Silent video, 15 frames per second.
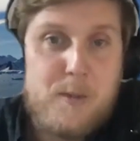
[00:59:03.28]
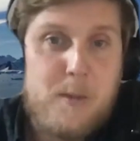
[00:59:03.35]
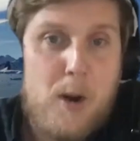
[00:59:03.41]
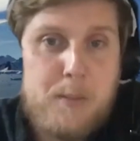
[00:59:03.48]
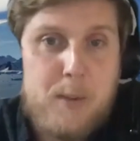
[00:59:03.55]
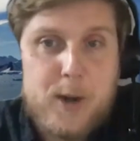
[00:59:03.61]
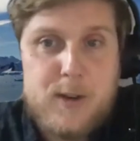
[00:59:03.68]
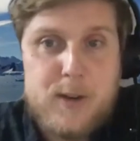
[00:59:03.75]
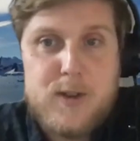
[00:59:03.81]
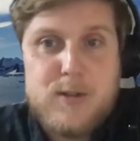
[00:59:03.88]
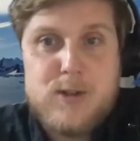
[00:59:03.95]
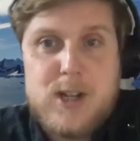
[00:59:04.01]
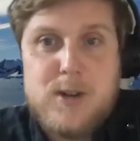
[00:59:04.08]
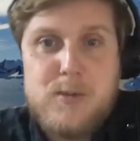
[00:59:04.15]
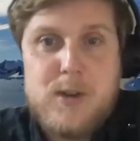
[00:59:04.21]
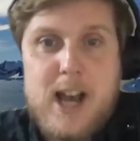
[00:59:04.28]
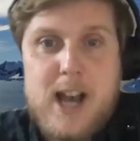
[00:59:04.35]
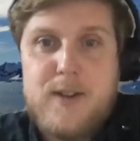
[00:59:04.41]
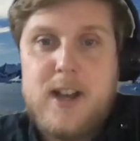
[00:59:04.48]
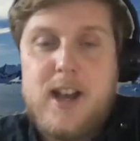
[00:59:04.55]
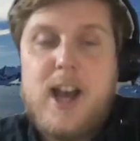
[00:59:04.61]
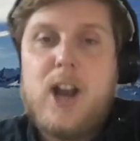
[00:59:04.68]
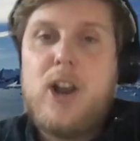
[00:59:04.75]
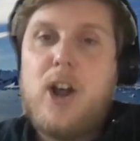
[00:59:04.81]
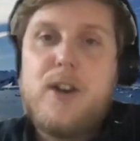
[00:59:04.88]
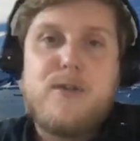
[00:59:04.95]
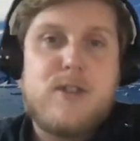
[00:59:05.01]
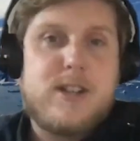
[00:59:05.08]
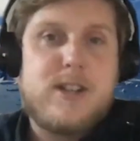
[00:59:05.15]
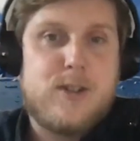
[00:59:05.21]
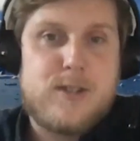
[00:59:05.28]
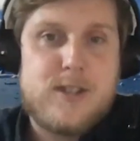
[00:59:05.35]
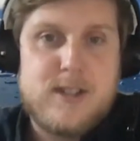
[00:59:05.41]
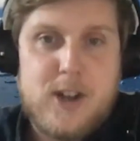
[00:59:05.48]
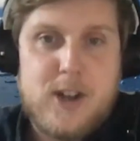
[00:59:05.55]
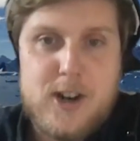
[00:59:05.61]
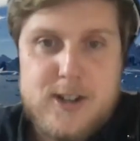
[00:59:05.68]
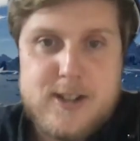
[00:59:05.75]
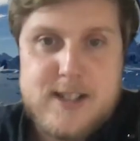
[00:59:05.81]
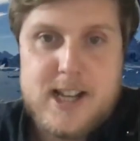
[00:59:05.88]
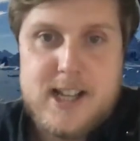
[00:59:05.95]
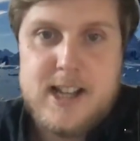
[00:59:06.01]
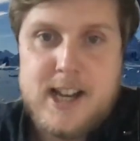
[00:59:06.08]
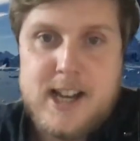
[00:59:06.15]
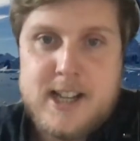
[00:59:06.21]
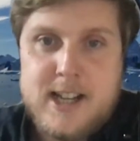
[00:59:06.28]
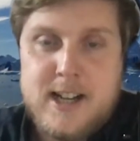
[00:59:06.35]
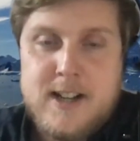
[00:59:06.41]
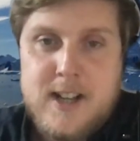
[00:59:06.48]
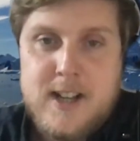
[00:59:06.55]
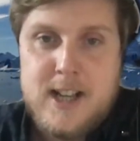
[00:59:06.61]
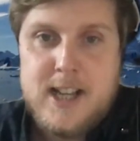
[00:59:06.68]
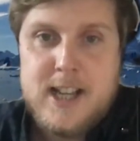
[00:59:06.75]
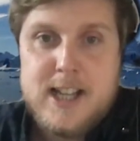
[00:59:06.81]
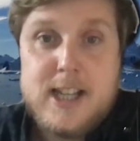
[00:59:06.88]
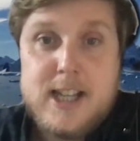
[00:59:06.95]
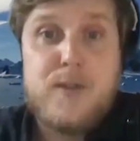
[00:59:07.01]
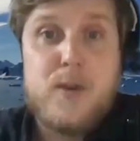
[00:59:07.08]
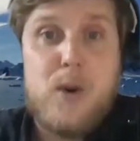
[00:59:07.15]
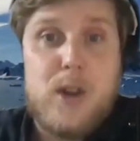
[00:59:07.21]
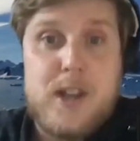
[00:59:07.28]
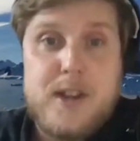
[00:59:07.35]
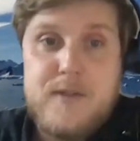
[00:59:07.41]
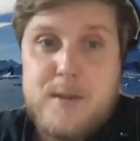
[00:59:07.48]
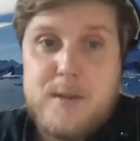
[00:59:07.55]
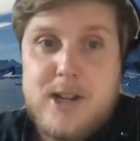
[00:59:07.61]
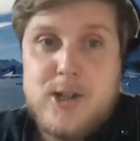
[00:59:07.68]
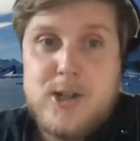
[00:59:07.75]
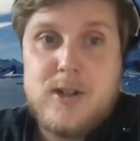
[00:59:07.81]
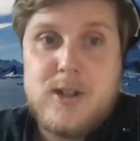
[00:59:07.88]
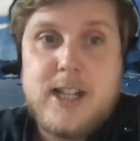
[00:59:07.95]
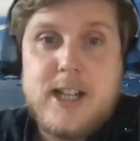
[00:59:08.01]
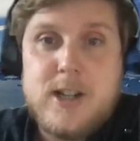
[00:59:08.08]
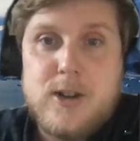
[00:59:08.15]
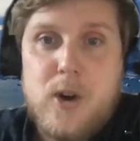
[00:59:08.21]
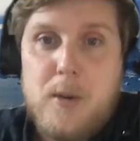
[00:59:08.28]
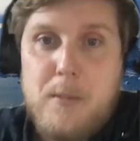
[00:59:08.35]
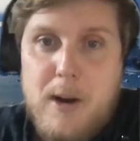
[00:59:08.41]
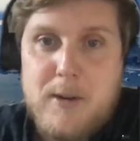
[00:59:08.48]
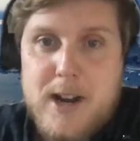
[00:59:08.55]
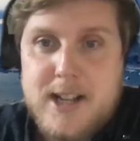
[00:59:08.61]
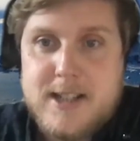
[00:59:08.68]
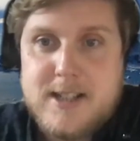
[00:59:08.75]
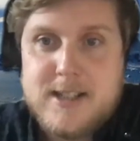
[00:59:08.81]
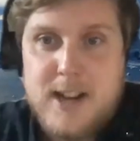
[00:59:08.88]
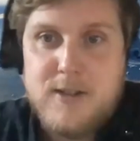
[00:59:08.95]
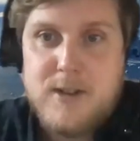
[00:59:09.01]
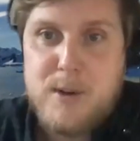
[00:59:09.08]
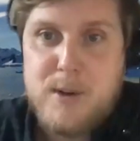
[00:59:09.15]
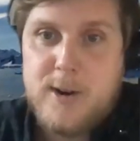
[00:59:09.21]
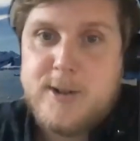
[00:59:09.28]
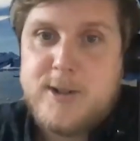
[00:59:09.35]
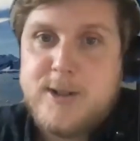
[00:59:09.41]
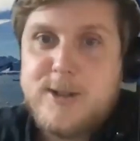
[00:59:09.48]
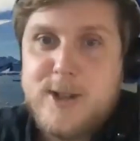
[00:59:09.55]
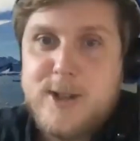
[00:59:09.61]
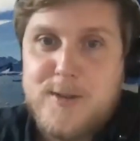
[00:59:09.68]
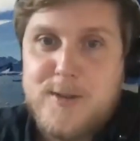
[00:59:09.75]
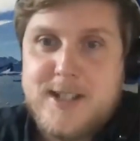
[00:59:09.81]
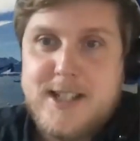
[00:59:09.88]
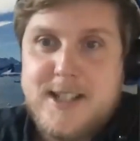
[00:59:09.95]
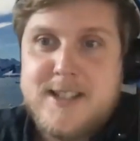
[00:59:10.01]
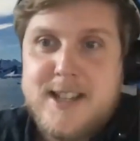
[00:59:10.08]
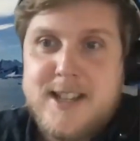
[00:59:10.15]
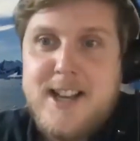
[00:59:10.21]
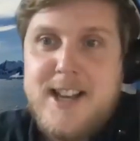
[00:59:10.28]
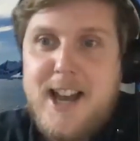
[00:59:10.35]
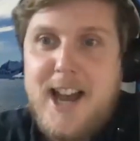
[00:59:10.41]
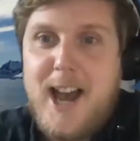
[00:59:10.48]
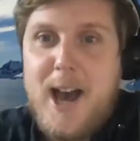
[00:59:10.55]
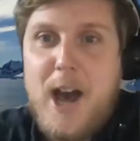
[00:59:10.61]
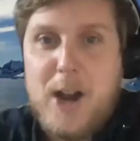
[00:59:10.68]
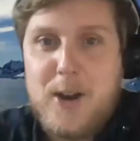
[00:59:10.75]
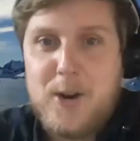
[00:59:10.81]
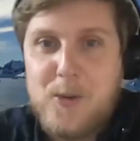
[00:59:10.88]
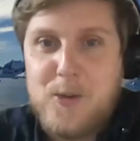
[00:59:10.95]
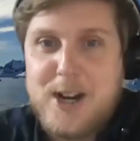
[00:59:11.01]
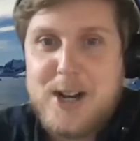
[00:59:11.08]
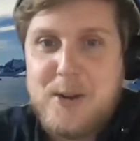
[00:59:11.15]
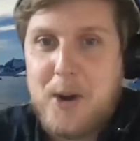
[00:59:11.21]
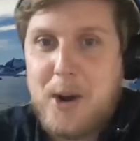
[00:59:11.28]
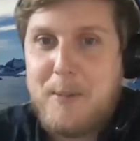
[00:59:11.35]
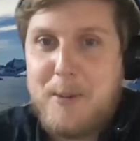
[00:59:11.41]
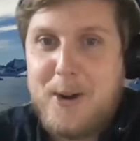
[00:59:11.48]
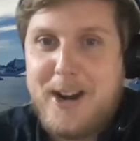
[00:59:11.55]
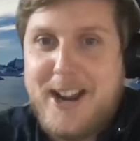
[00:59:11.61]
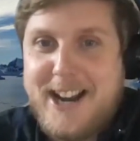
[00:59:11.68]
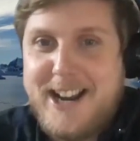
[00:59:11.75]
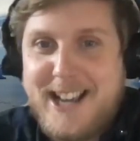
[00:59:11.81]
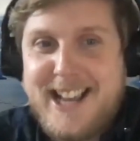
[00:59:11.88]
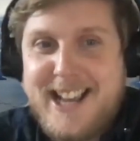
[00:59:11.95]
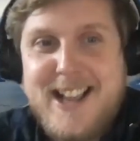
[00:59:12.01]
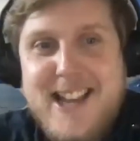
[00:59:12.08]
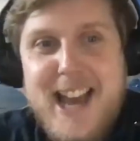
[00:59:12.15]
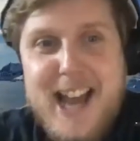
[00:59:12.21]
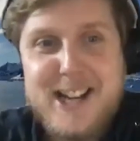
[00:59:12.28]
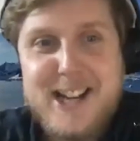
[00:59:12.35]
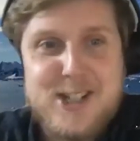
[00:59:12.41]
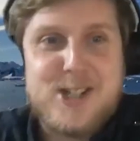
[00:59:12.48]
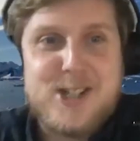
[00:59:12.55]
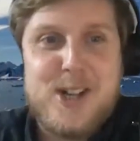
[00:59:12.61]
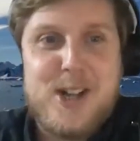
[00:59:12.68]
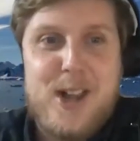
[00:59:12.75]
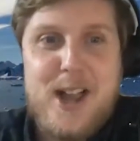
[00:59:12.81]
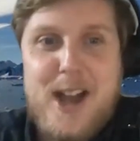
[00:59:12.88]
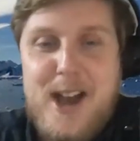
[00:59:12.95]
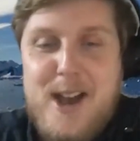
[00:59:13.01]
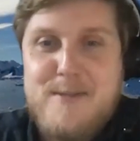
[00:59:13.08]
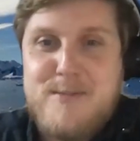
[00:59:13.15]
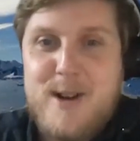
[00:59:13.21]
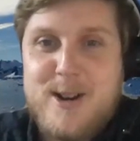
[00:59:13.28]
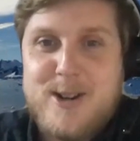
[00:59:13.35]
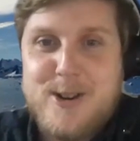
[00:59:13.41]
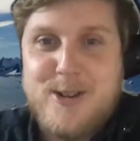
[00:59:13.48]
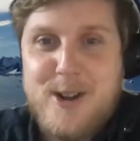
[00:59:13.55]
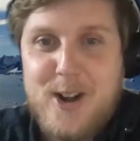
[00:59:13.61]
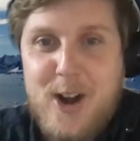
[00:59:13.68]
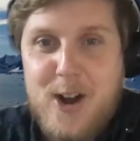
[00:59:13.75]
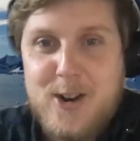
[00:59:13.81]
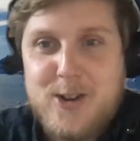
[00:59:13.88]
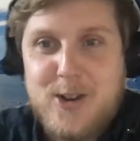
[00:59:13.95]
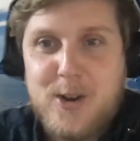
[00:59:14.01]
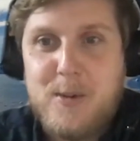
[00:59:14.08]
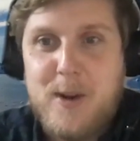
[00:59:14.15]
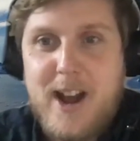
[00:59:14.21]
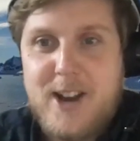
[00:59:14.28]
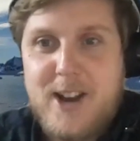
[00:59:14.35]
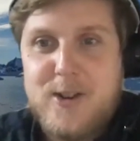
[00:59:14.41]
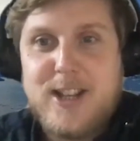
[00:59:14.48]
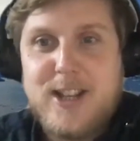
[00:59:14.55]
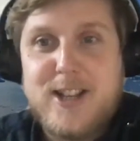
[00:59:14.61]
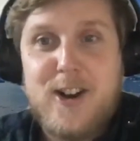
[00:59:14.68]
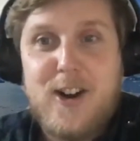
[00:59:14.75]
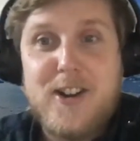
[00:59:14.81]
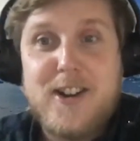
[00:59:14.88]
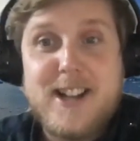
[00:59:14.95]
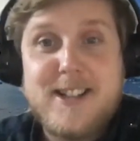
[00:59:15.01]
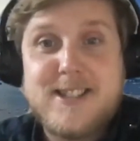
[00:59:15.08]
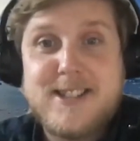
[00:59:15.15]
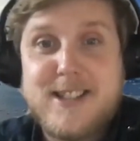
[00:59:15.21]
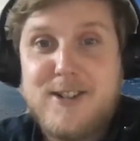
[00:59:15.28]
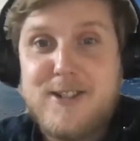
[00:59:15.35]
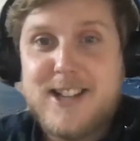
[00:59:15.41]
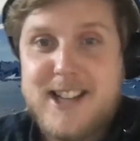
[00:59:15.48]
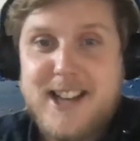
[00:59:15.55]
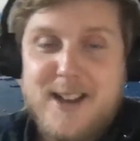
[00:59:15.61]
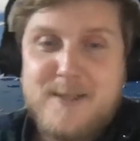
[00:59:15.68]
our point of view, Jane, we have a lot of resources on our site that can give you all the information you need to know about necessary products and services. I don't really want to put any additional pressure on Cub, where I know you can't necessarily